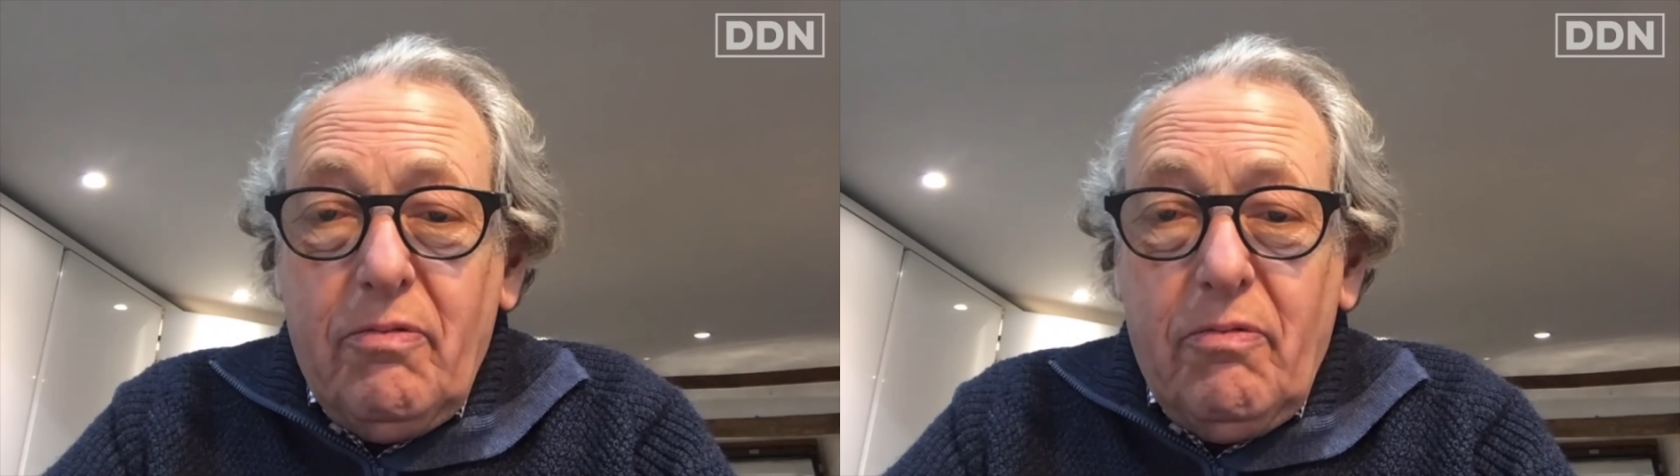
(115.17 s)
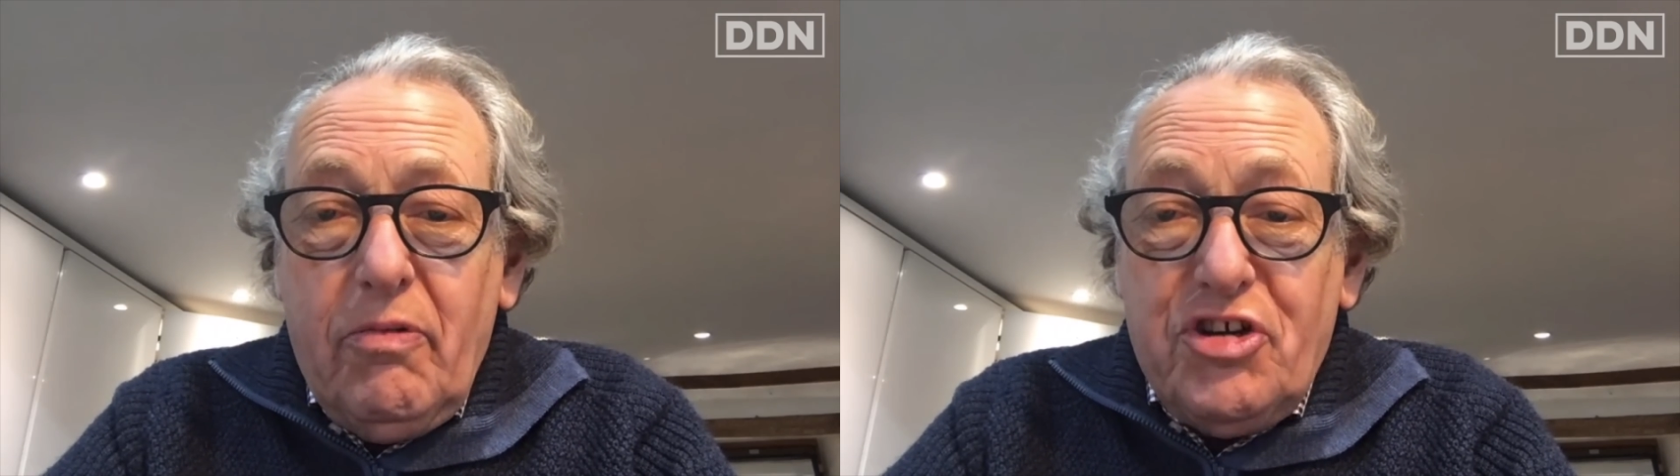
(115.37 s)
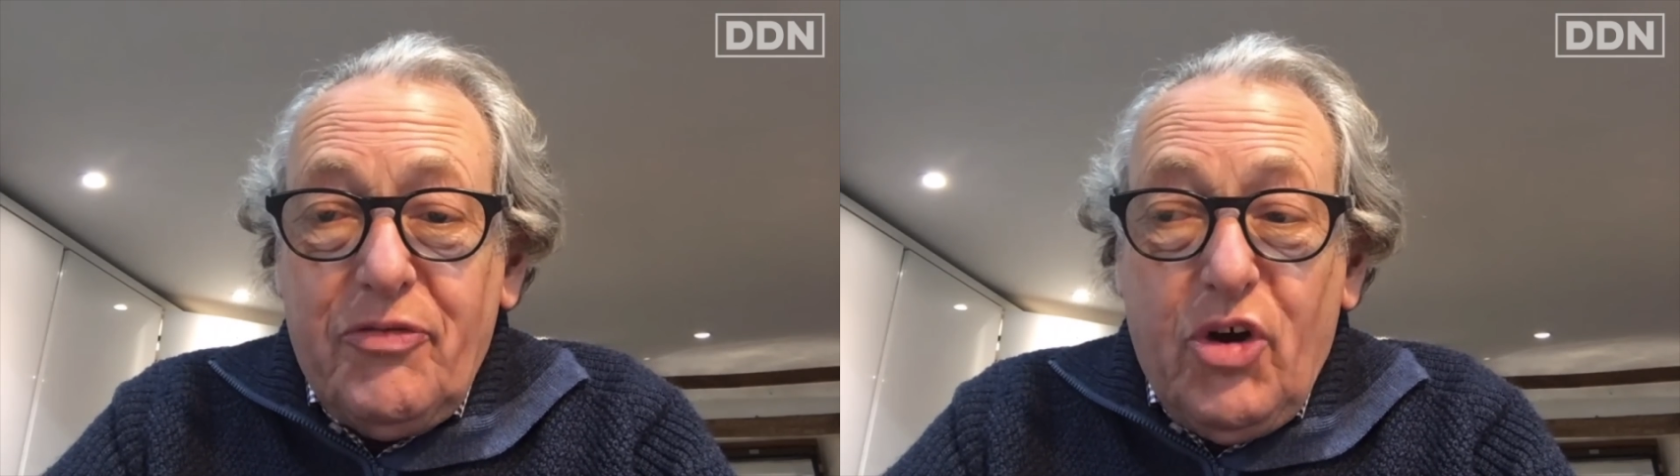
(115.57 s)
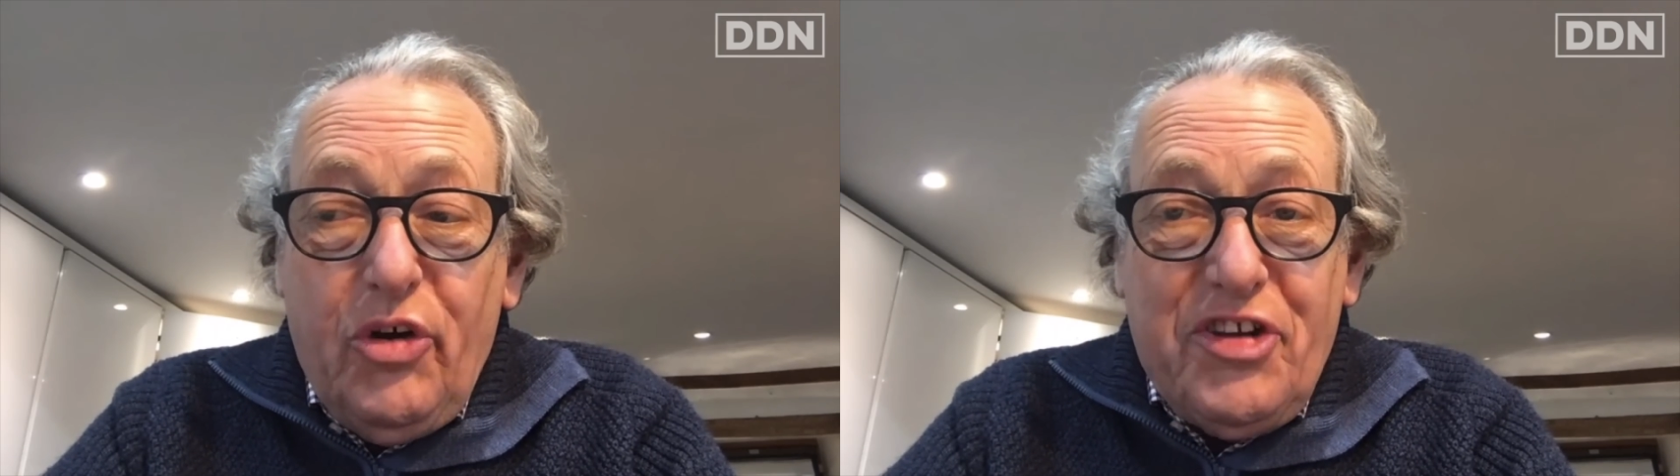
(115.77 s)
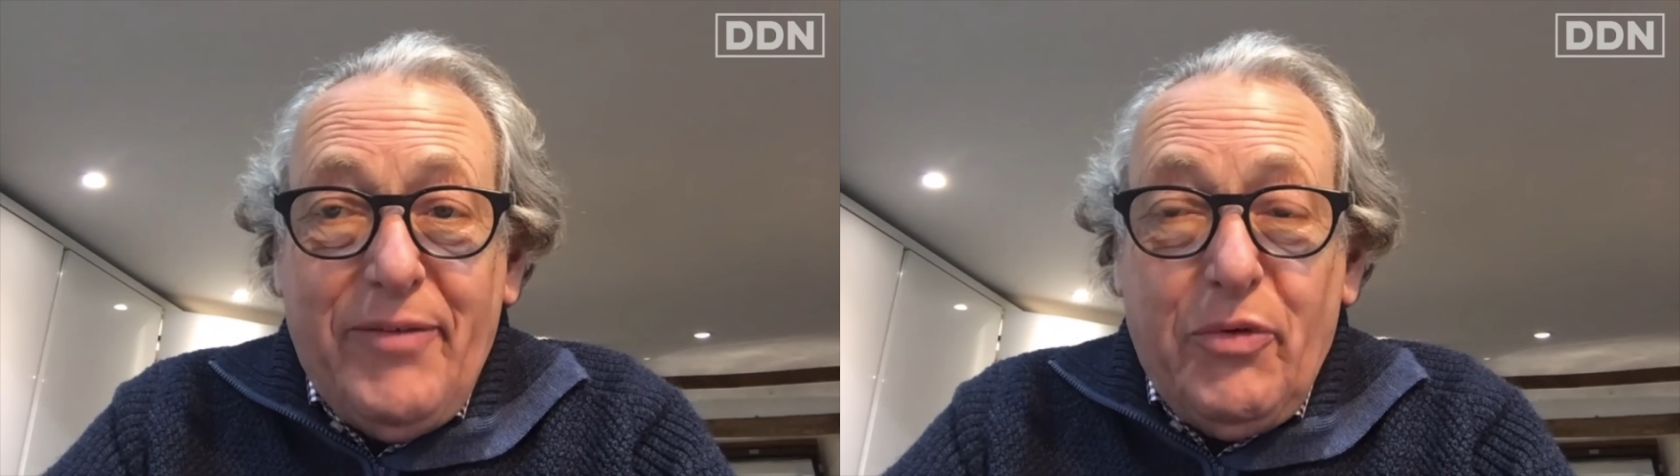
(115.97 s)
which of
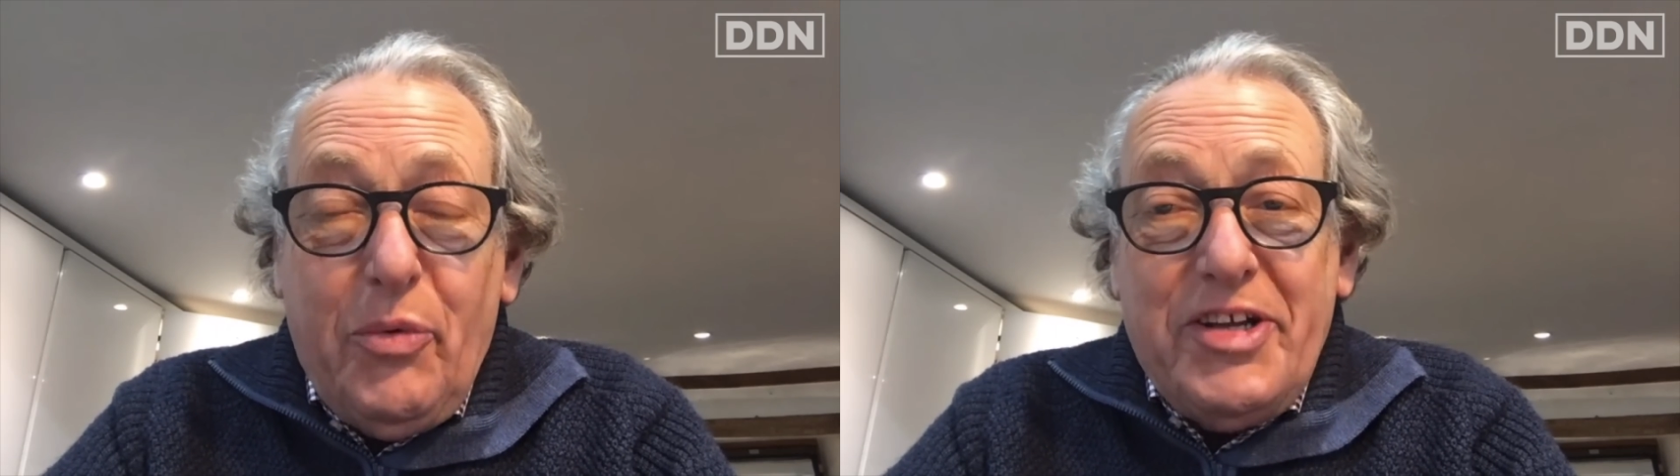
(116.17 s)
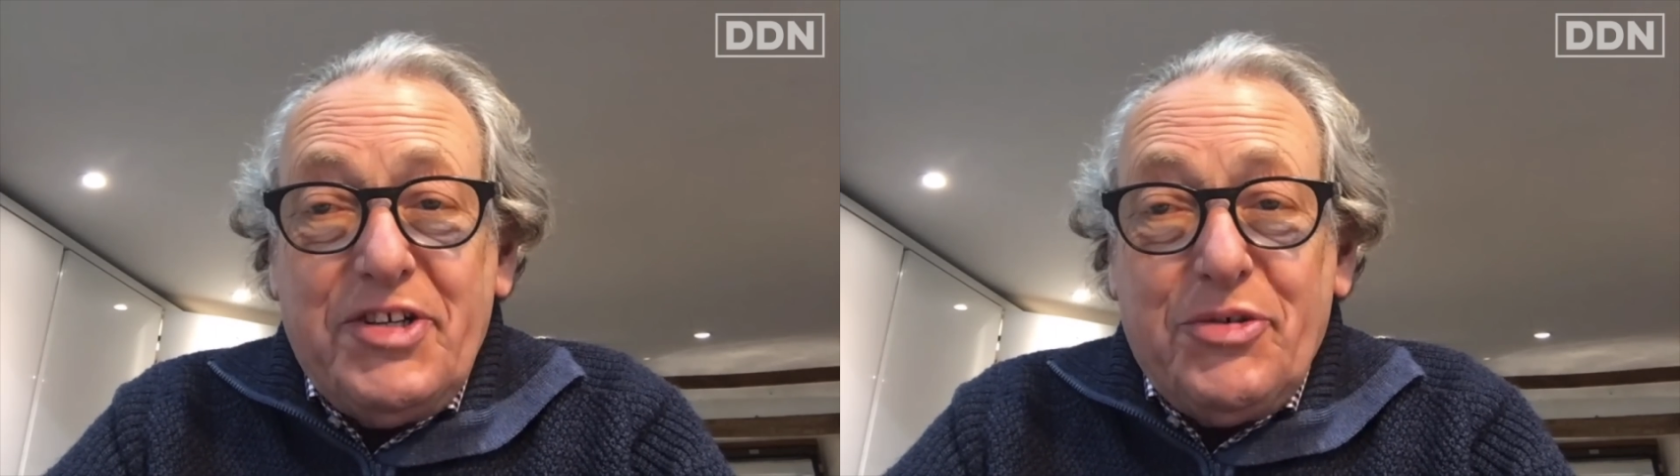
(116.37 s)
course never went